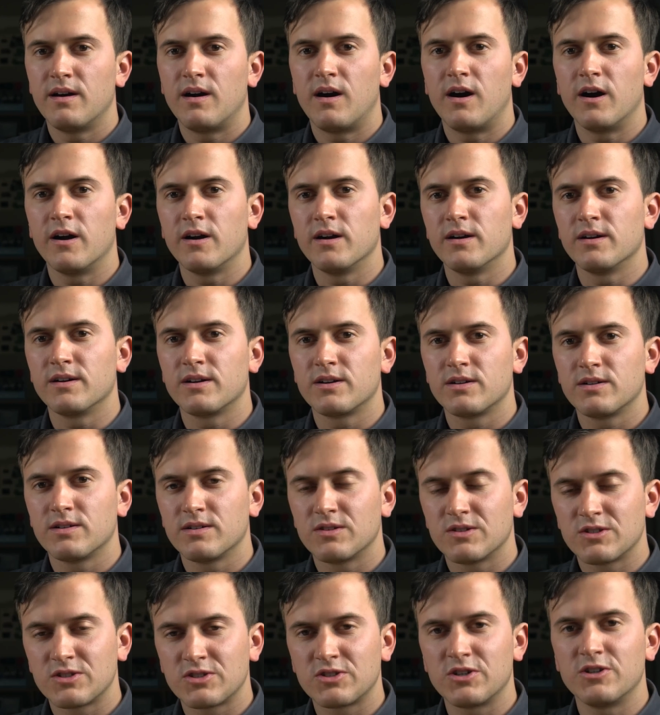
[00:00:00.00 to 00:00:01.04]
are
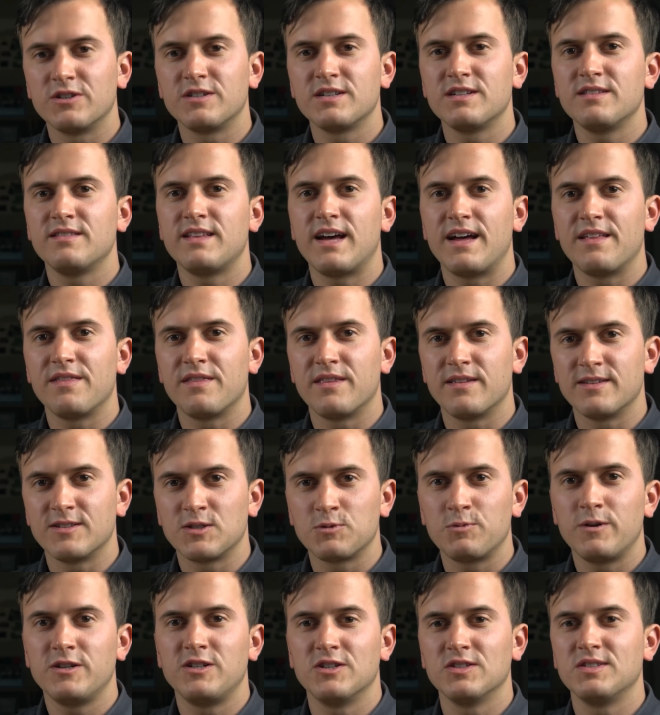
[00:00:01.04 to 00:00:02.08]
certain that the
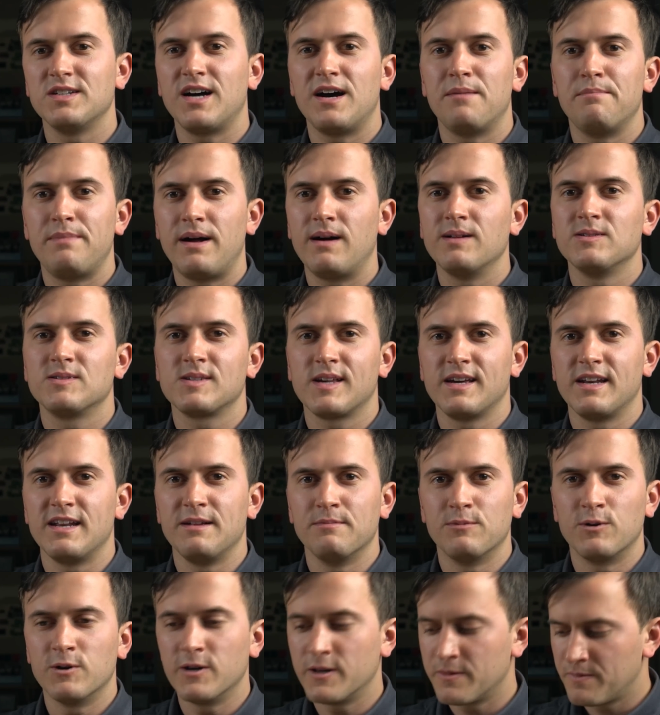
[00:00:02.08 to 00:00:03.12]
switch is not bouncing
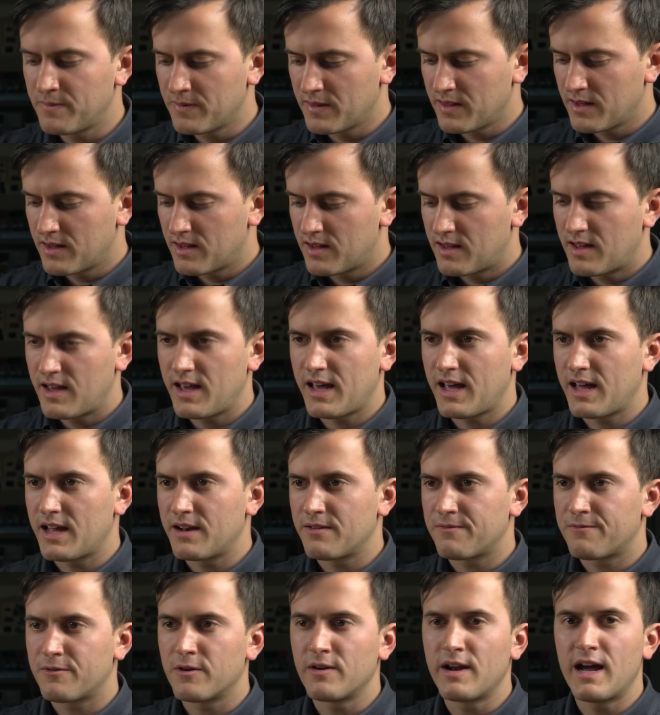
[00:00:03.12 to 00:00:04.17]
anymore.
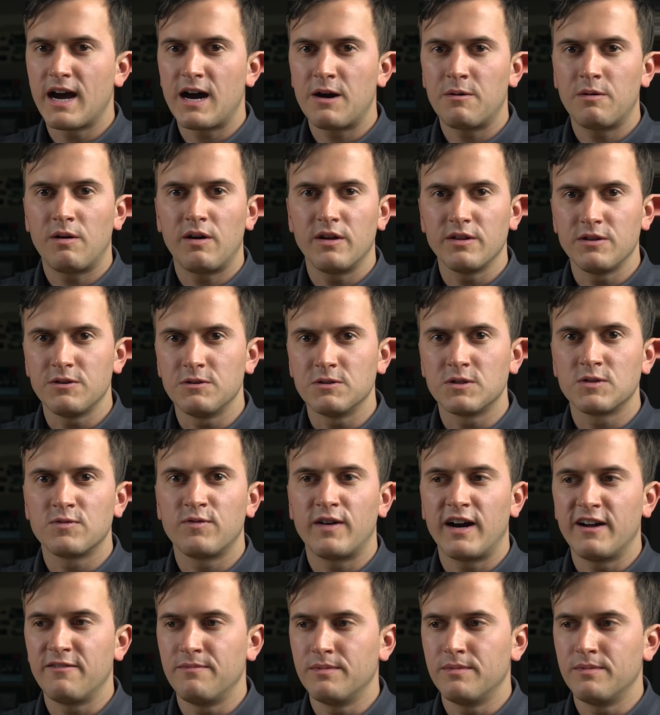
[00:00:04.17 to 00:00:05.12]
And for now, I'll use 5